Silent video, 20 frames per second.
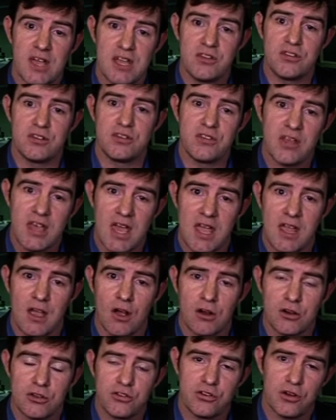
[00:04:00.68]
day to day.
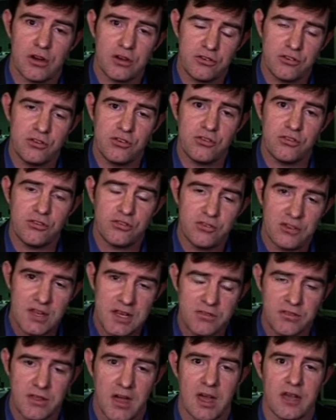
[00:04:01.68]
Our churches
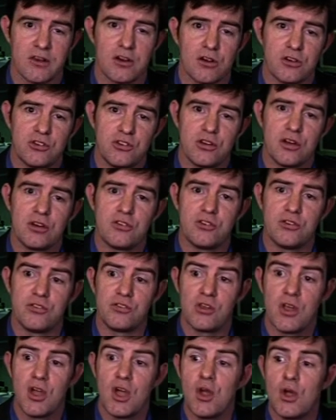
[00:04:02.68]
see that. Our
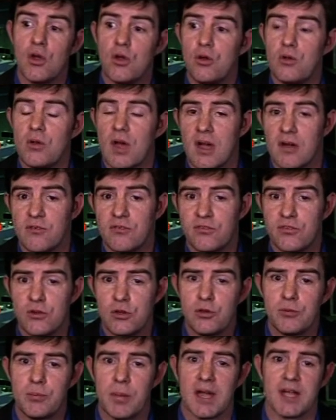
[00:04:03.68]
churches who have
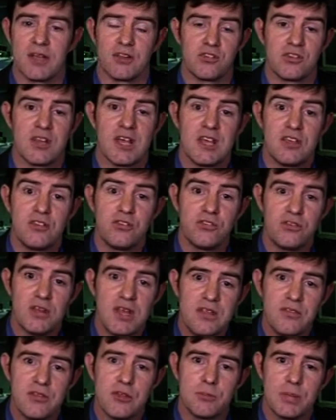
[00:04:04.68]
food banks
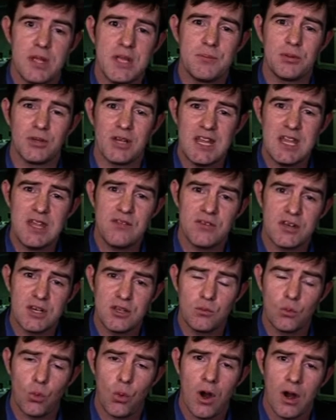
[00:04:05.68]
see that people, even
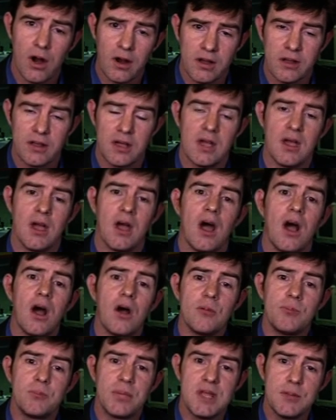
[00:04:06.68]
in work,
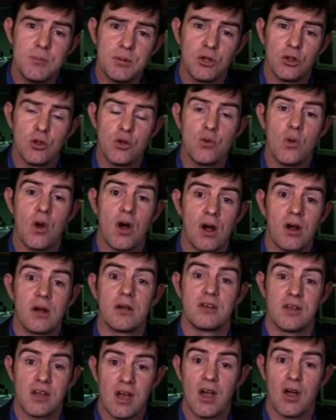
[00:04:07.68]
on people who
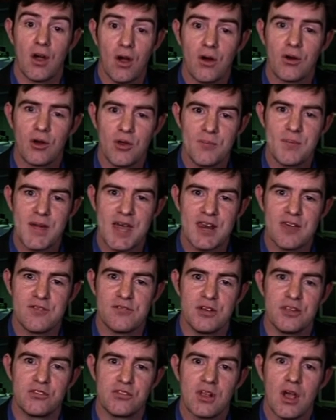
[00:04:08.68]
are, are on
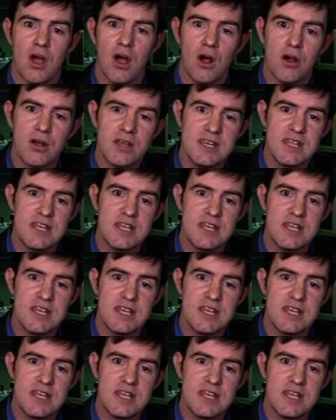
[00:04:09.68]
benefits, are